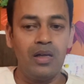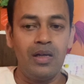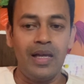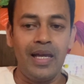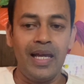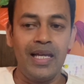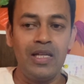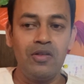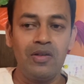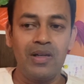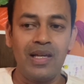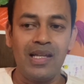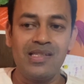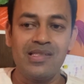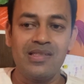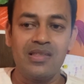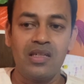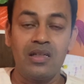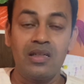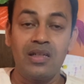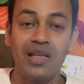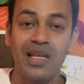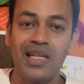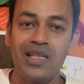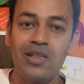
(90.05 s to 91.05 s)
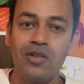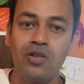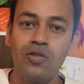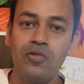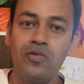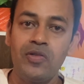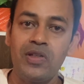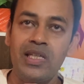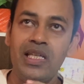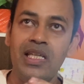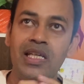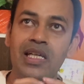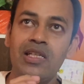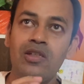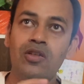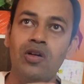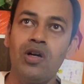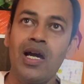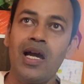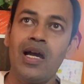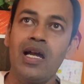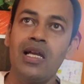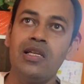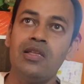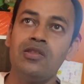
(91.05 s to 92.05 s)
and you can start retrofitting it,
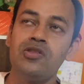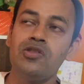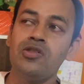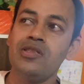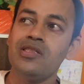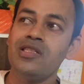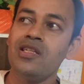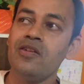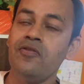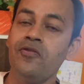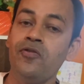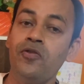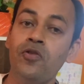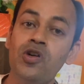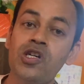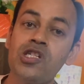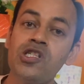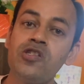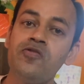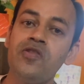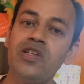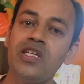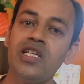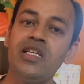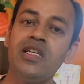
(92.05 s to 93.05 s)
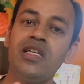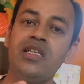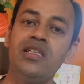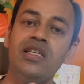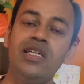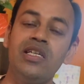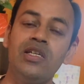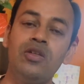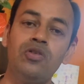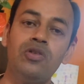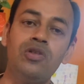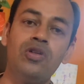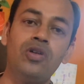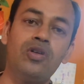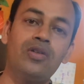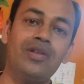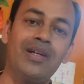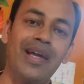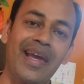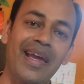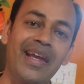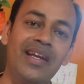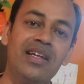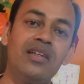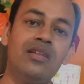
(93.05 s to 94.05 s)
or I should say force fitting it into your
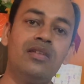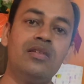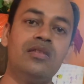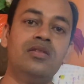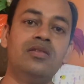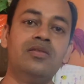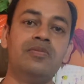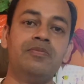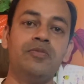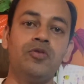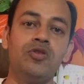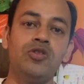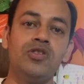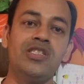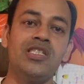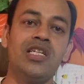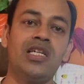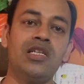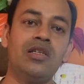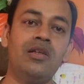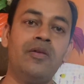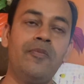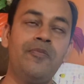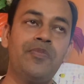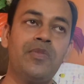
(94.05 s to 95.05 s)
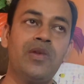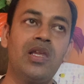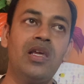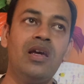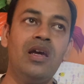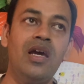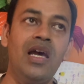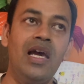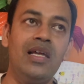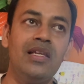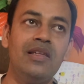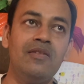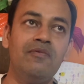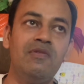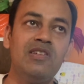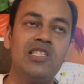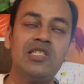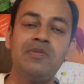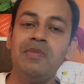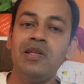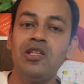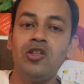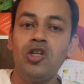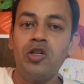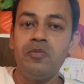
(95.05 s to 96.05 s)
current project,
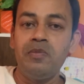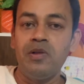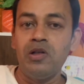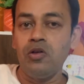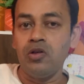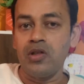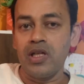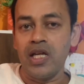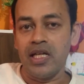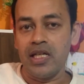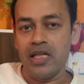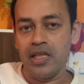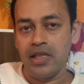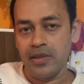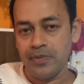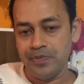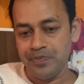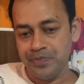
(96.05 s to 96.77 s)
which may not be a good idea.